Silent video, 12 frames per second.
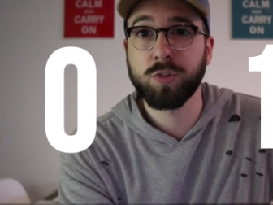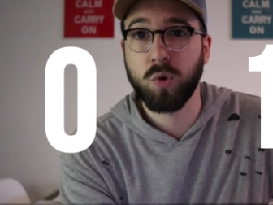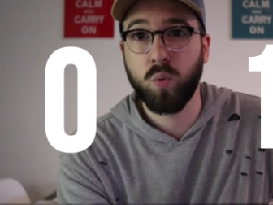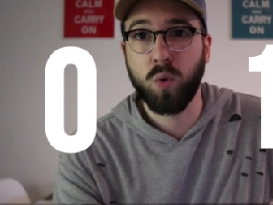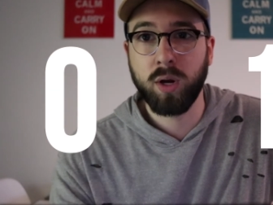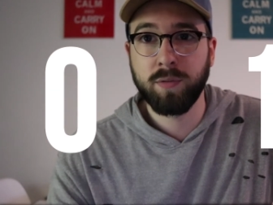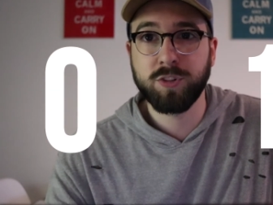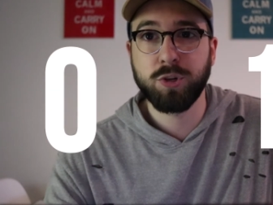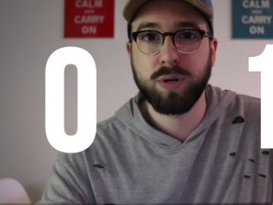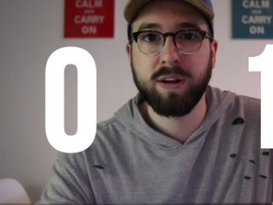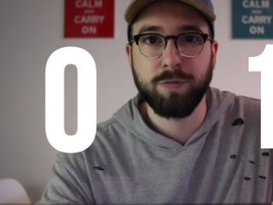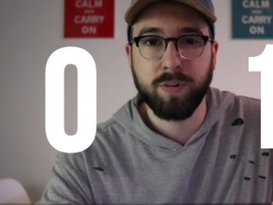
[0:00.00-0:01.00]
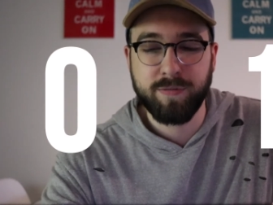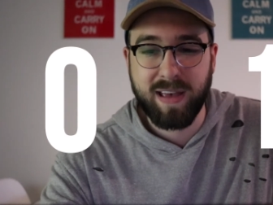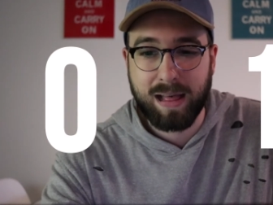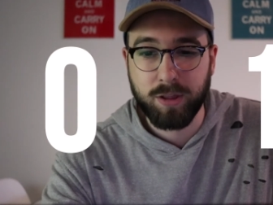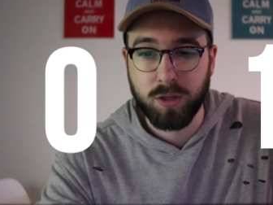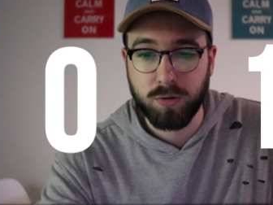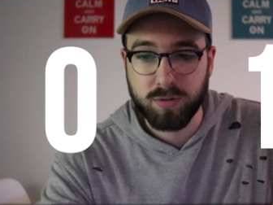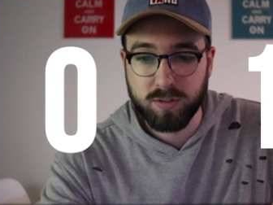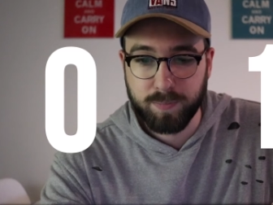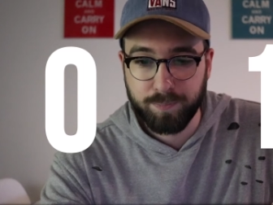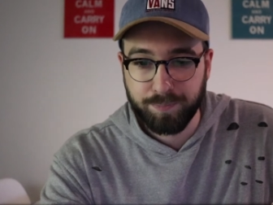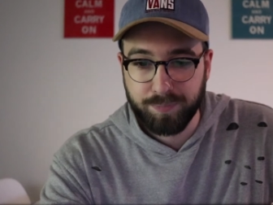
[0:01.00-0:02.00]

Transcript: so one of two different values.